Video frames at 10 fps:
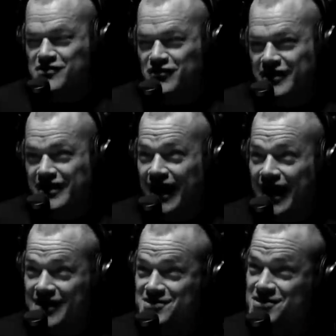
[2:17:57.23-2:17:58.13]
what's funny?
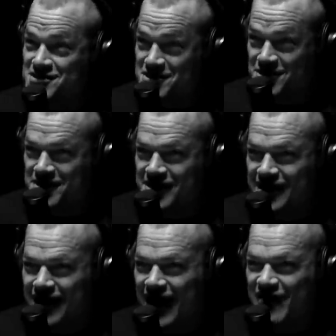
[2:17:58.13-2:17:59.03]
As a joke,
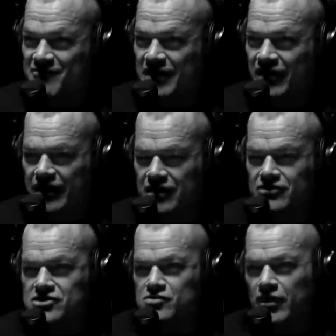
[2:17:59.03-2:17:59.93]
Mm. I've been like,
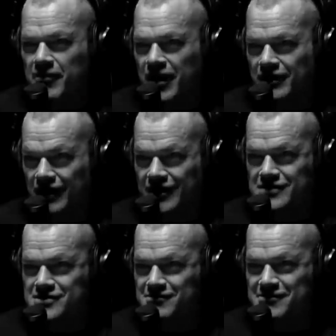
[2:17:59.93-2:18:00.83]
here, just wear mine. Like
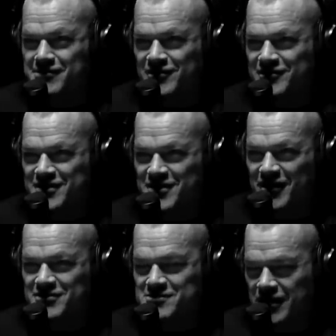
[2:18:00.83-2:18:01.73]
some people, you know,
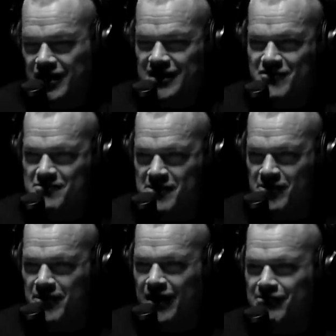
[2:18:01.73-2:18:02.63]
I've just been like giving people my